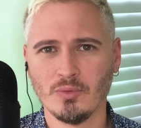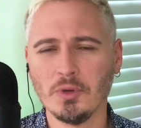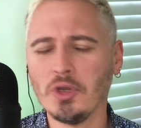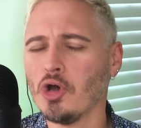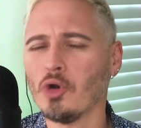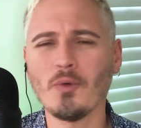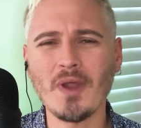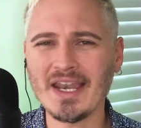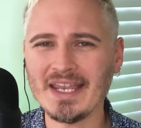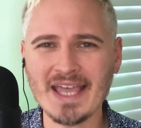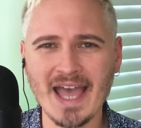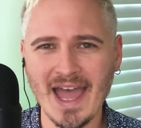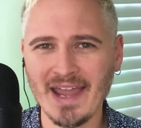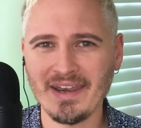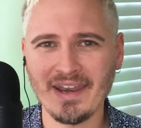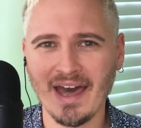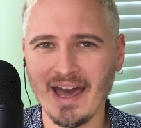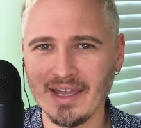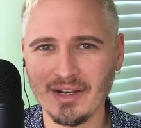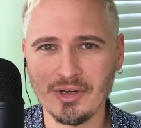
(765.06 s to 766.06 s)
we already
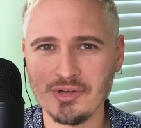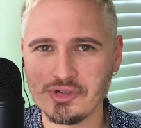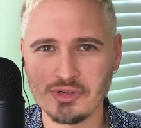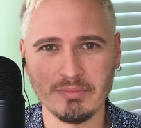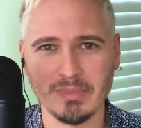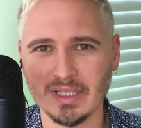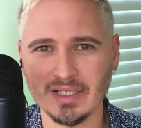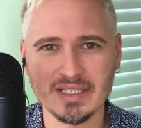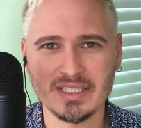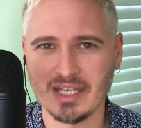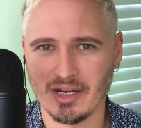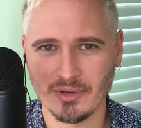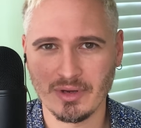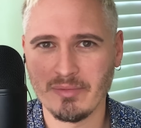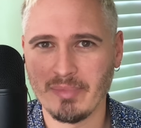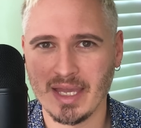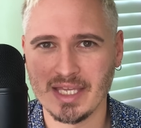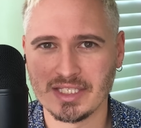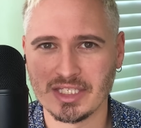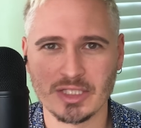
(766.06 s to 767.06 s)
had 900
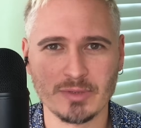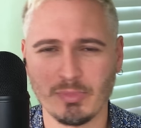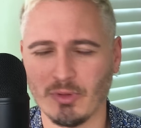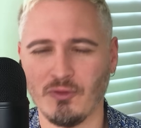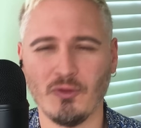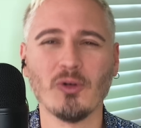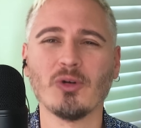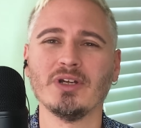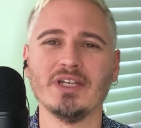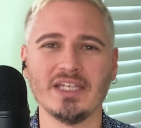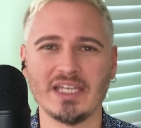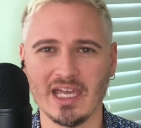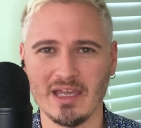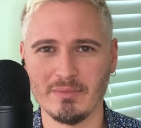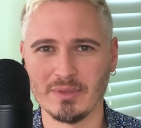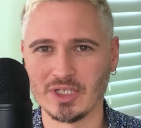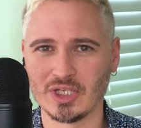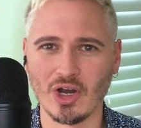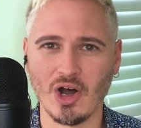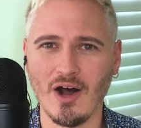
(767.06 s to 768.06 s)
military bases before he
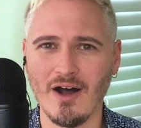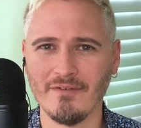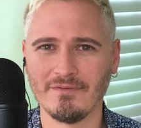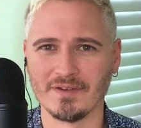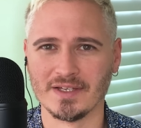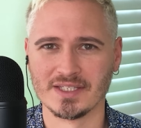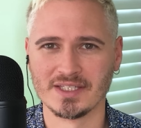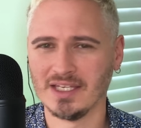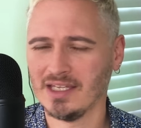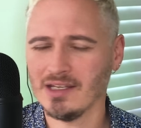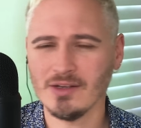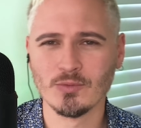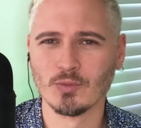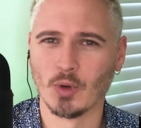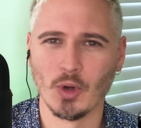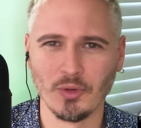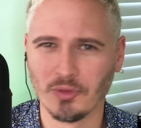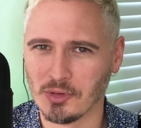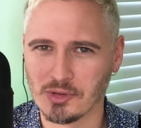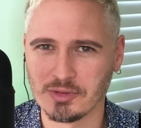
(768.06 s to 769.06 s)
came into office. He didn't
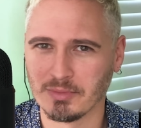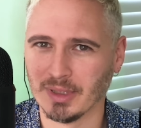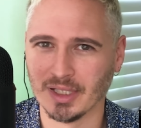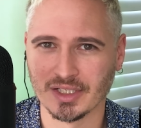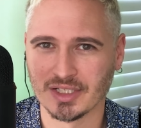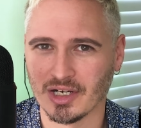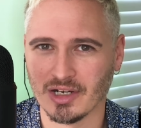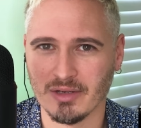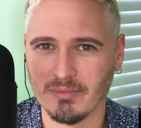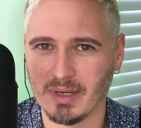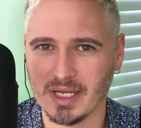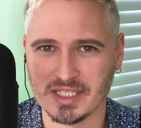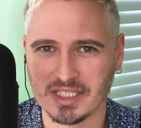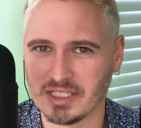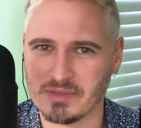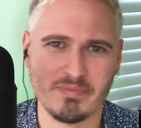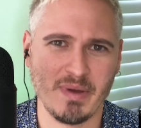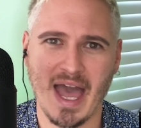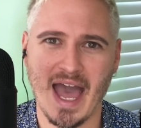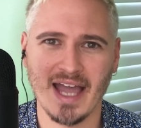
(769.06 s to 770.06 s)
roll those military
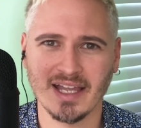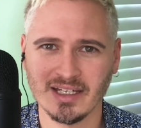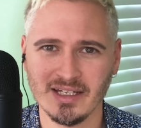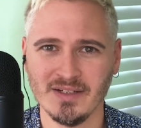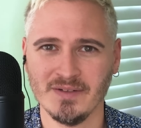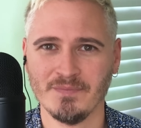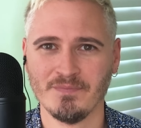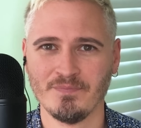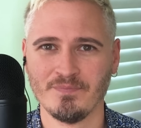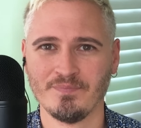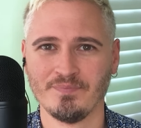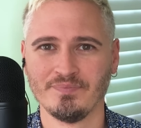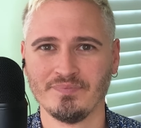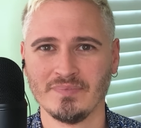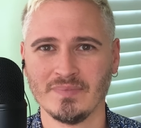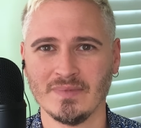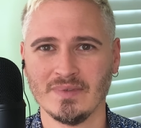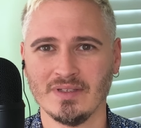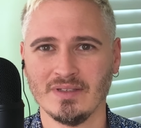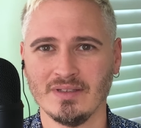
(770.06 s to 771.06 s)
bases back.
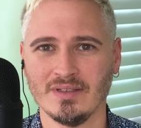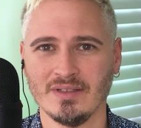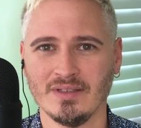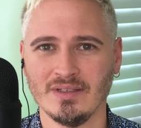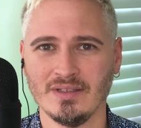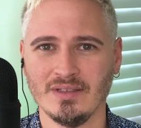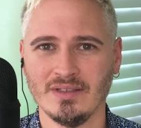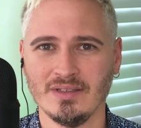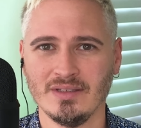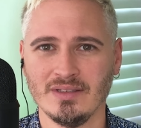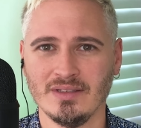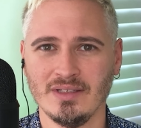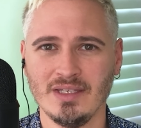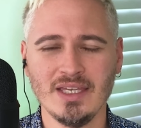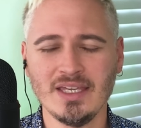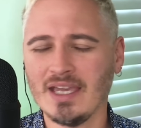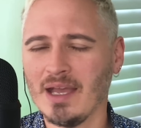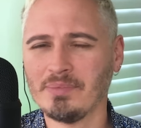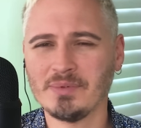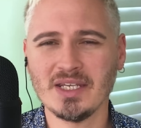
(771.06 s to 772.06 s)

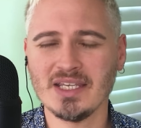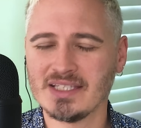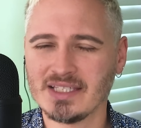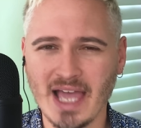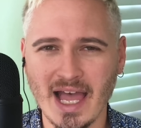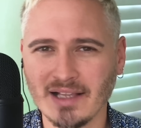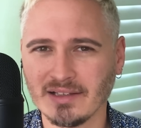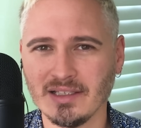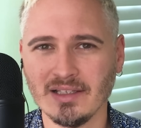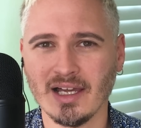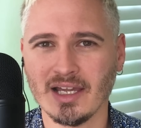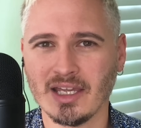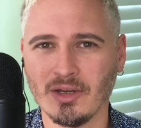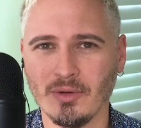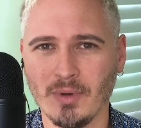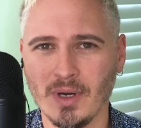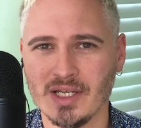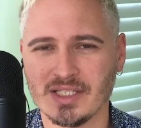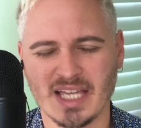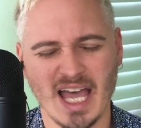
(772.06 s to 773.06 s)
He kept it exactly like
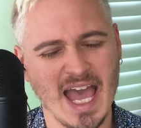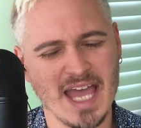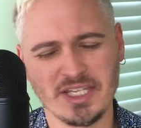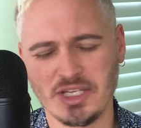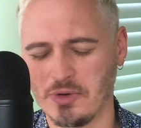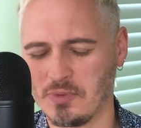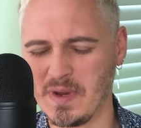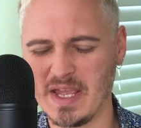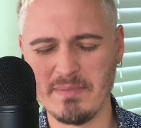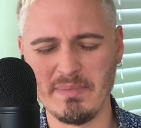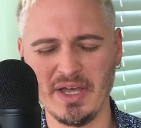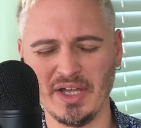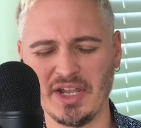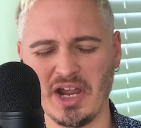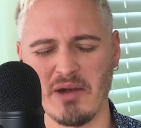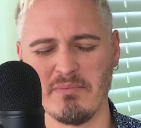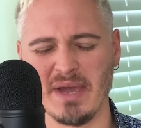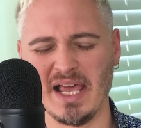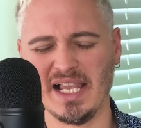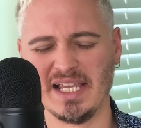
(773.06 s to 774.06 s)
it was. I had to rebuild
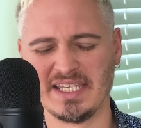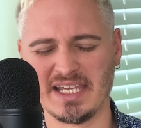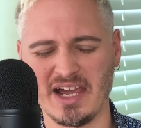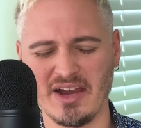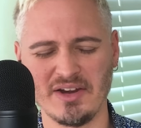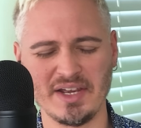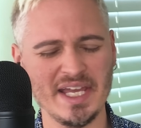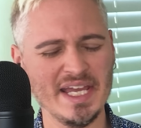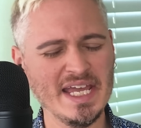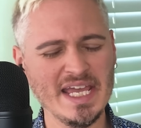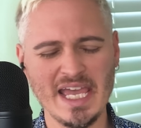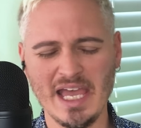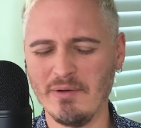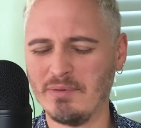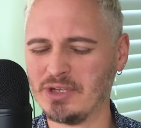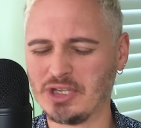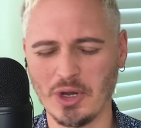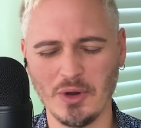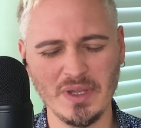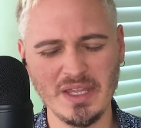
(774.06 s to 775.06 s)
our military. It
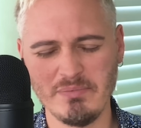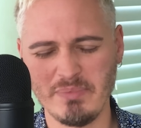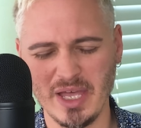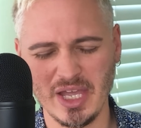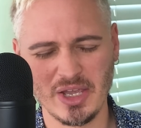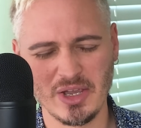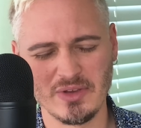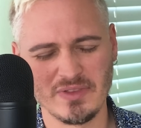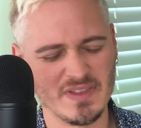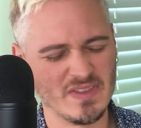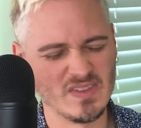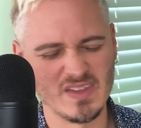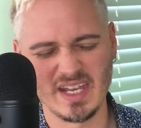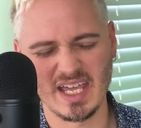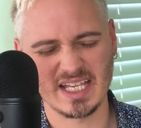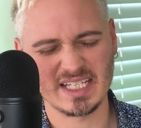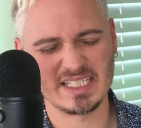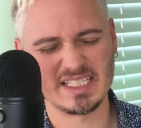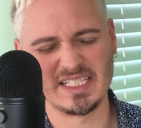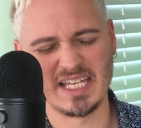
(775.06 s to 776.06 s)
was only bigger than the
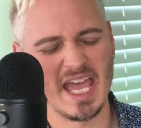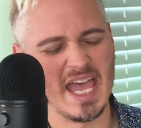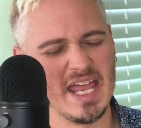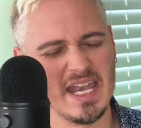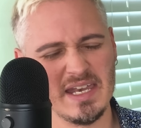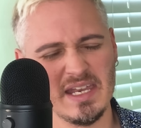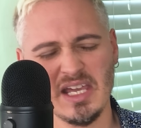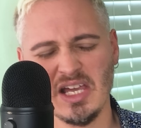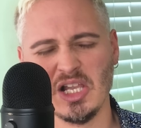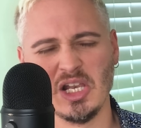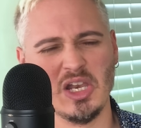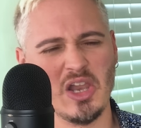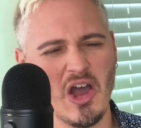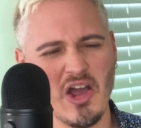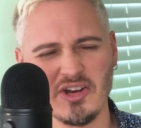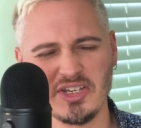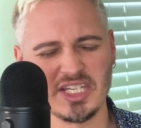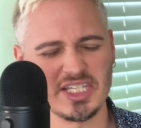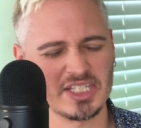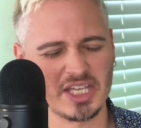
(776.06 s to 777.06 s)
next 10
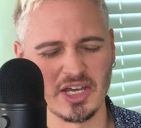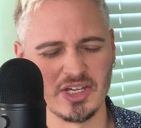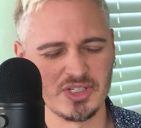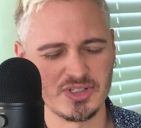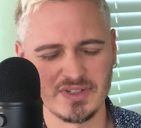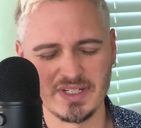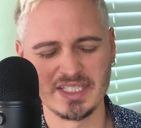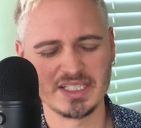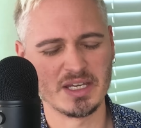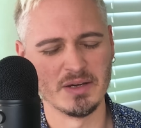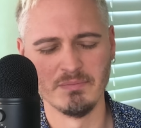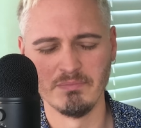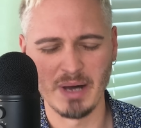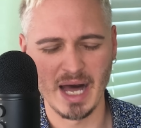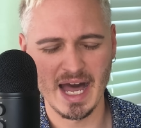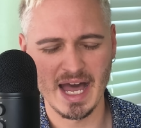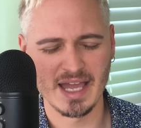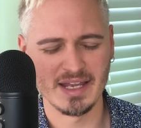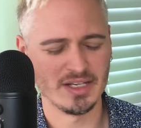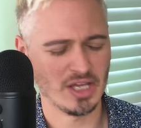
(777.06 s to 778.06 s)
largest countries
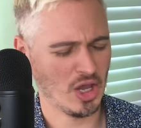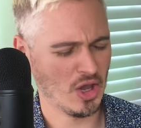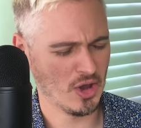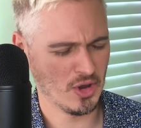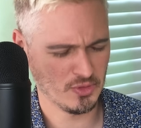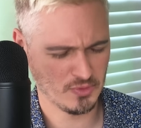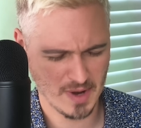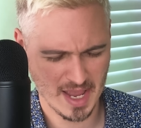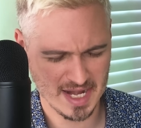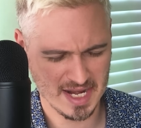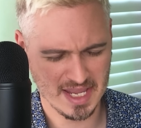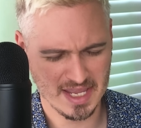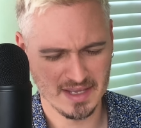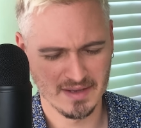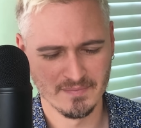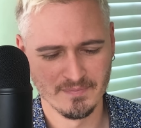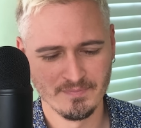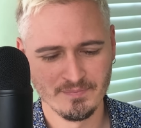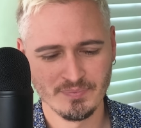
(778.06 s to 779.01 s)
combined already.